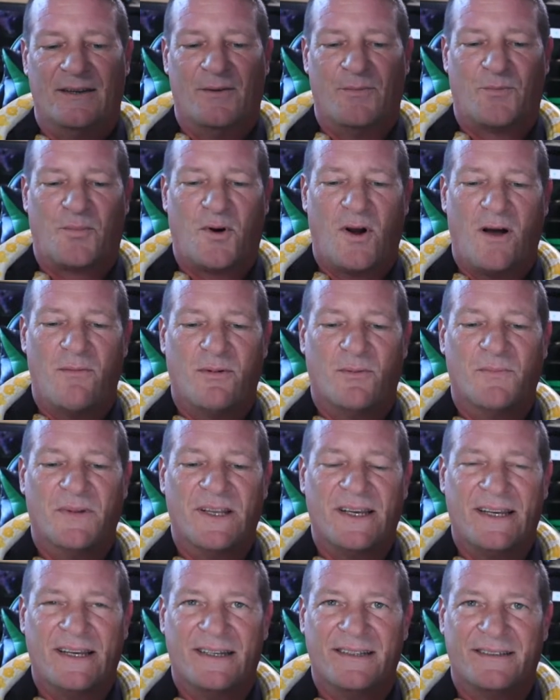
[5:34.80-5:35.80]

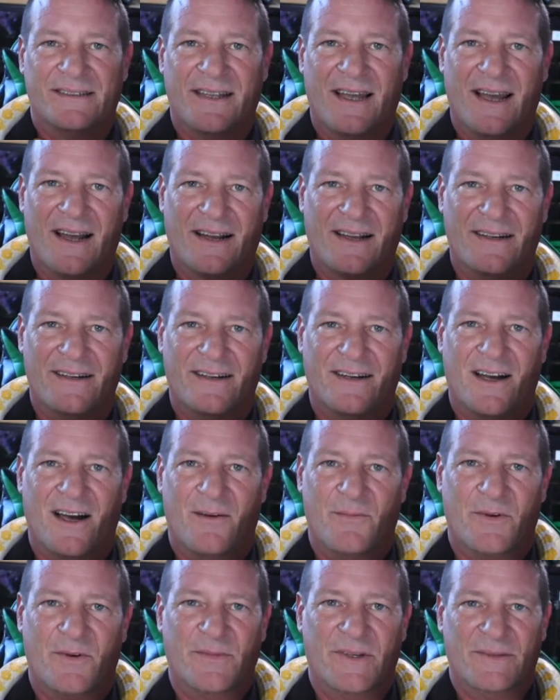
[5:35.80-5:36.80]
probably is not going to
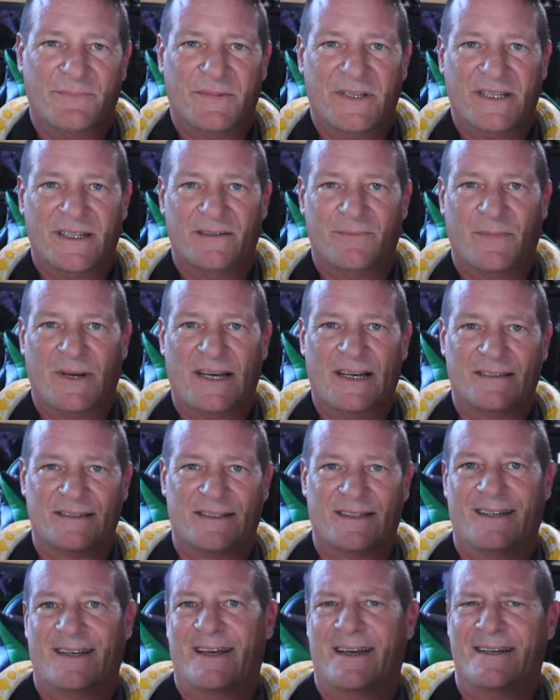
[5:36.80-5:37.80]
come to me being a
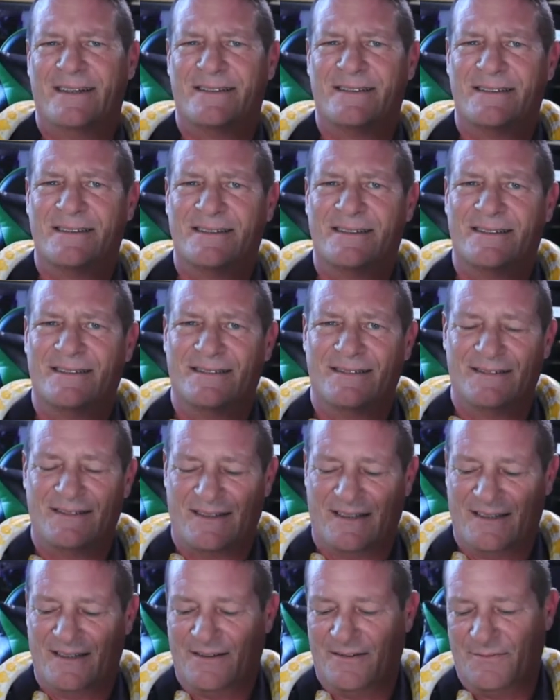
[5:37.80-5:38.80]
basket case. Yeah.
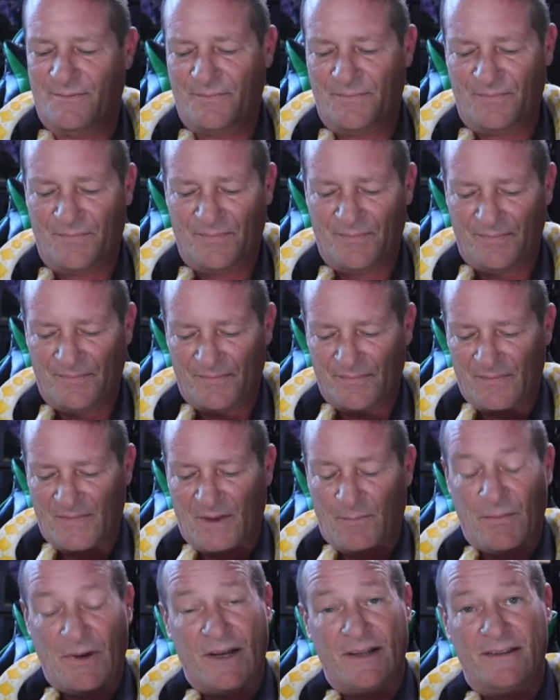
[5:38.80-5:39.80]

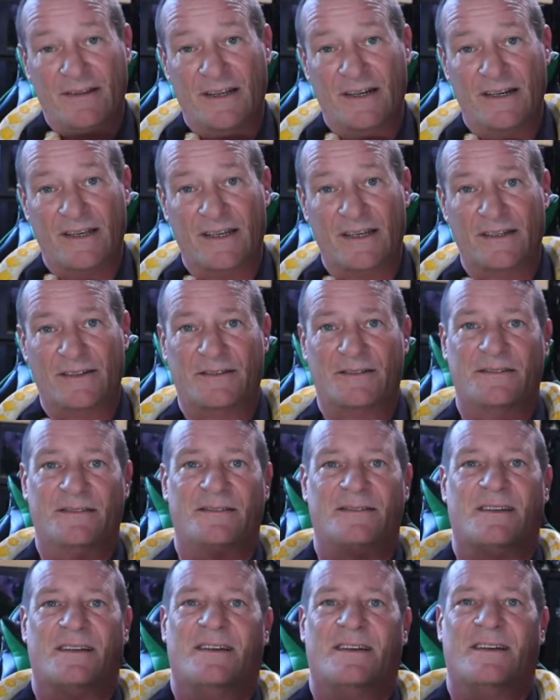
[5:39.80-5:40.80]
But then again,
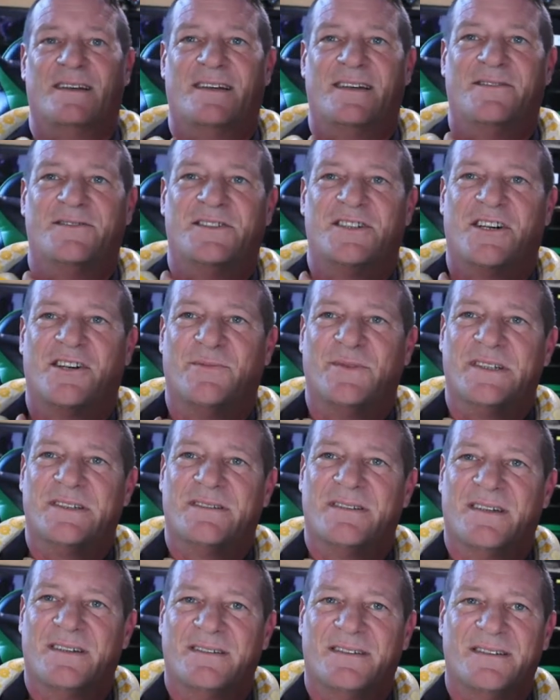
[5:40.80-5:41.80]
if Jeremy
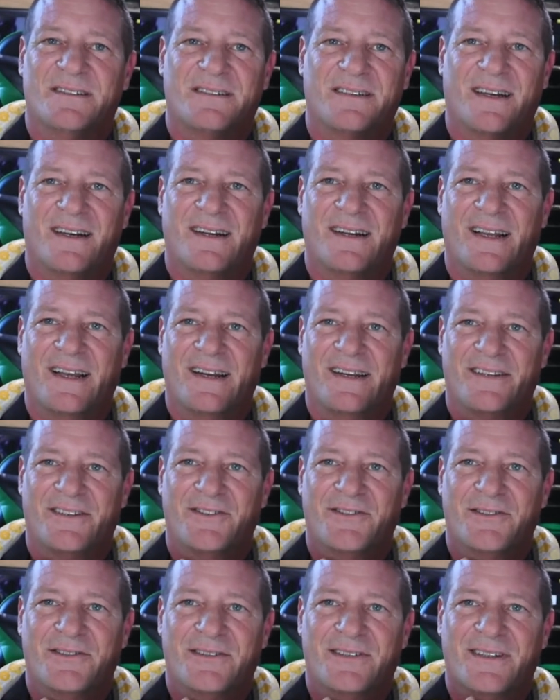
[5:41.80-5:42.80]
says he's got an
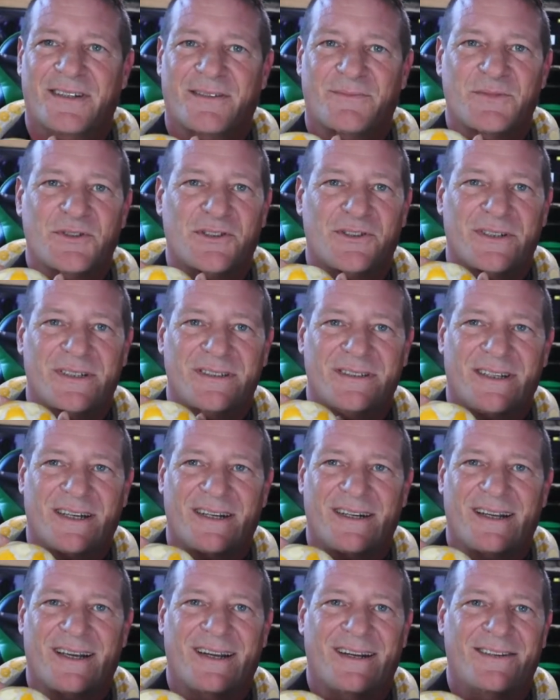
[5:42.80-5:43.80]
attitude, then I'm sure he's got
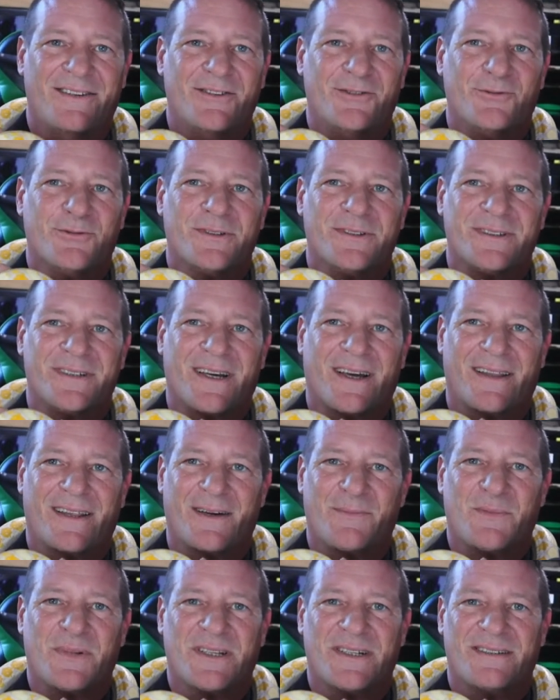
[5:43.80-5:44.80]
an attitude. We'll see how
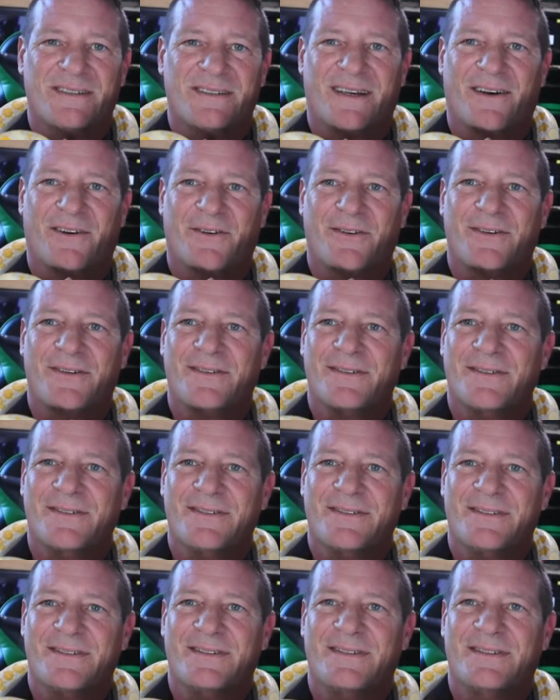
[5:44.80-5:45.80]
that plays out.
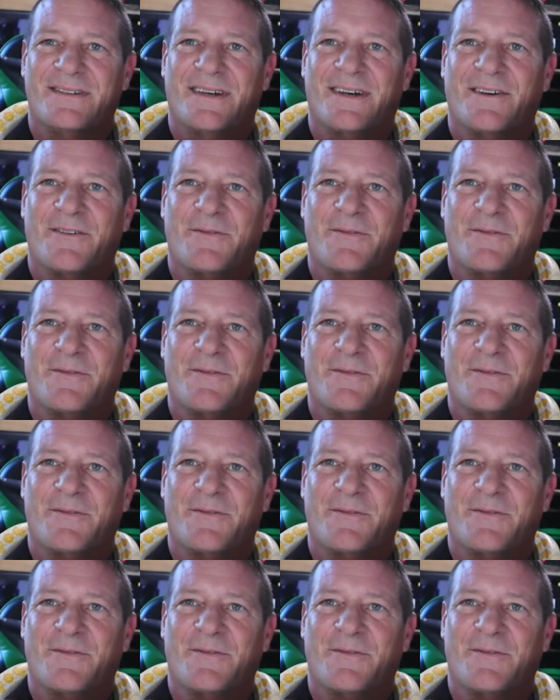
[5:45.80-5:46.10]
So